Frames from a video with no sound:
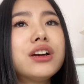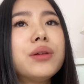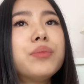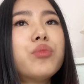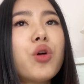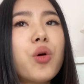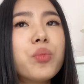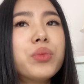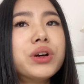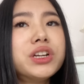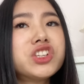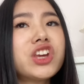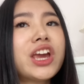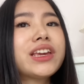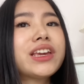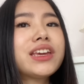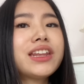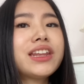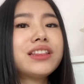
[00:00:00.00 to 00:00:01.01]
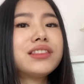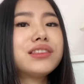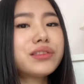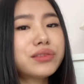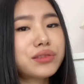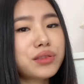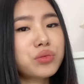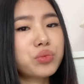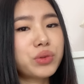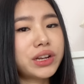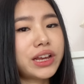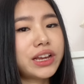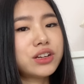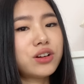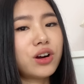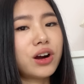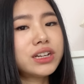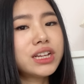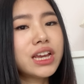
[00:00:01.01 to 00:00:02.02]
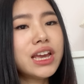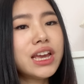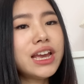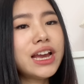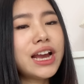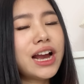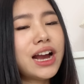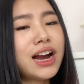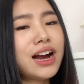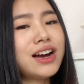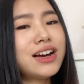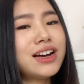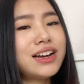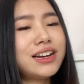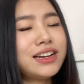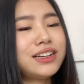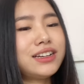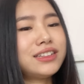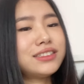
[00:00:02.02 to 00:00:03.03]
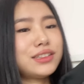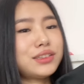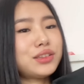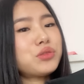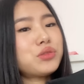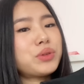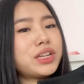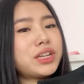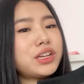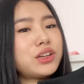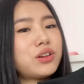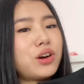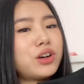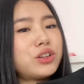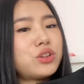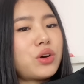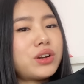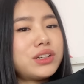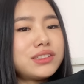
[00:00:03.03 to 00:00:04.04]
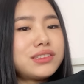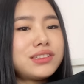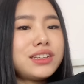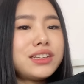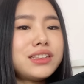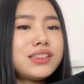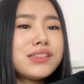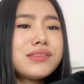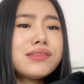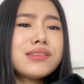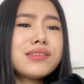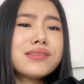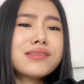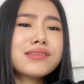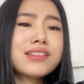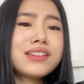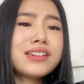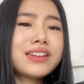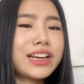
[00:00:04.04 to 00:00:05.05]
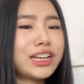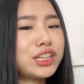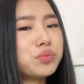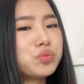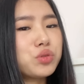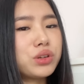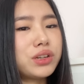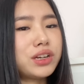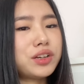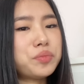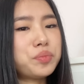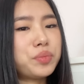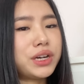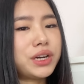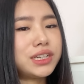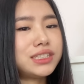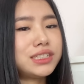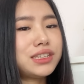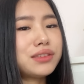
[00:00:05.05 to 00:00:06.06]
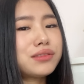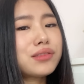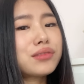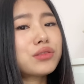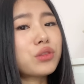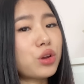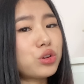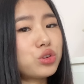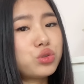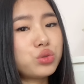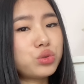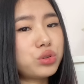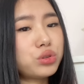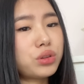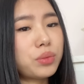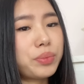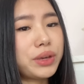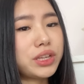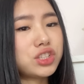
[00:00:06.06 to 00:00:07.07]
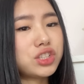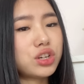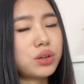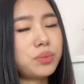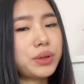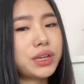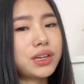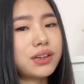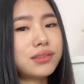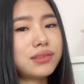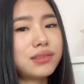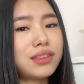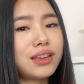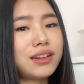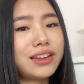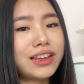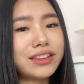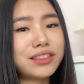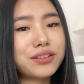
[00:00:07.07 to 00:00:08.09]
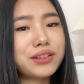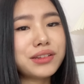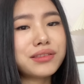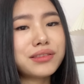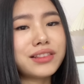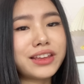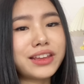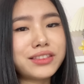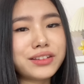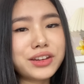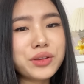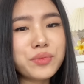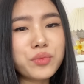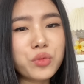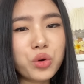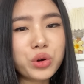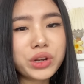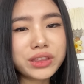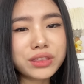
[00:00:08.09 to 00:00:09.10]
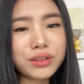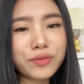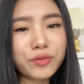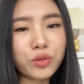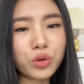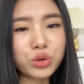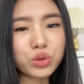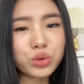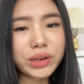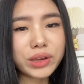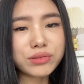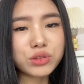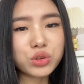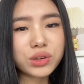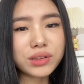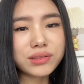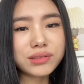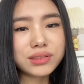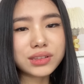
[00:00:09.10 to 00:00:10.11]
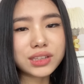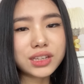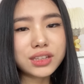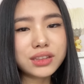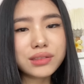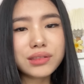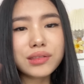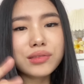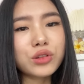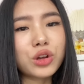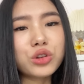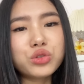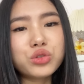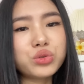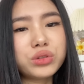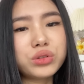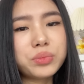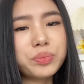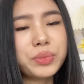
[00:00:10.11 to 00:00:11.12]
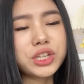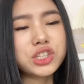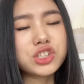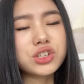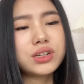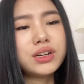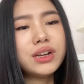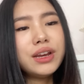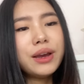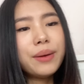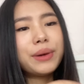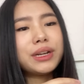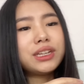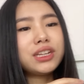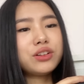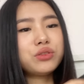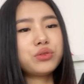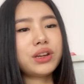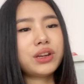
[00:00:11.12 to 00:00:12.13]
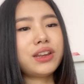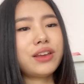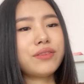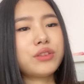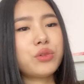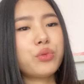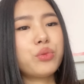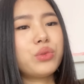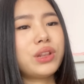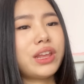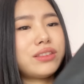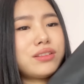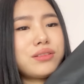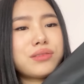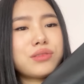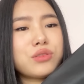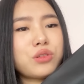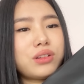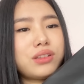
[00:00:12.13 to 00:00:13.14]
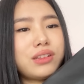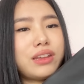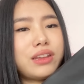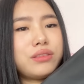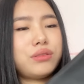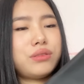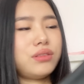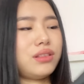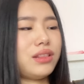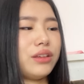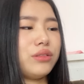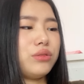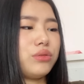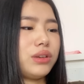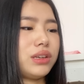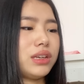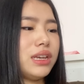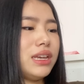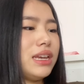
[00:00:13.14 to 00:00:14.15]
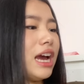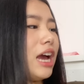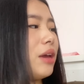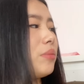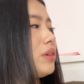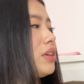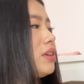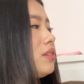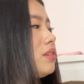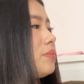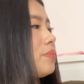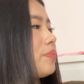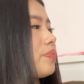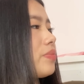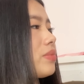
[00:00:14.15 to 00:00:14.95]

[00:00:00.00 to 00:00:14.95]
a bomber jacket and this is what I got. This is what I got. Honestly, this is a nice product, but this is not true to the picture because the leather is leathering more in the photo, as you can see. This is not true to the picture, but in real life, the leather is not leathering. I mean,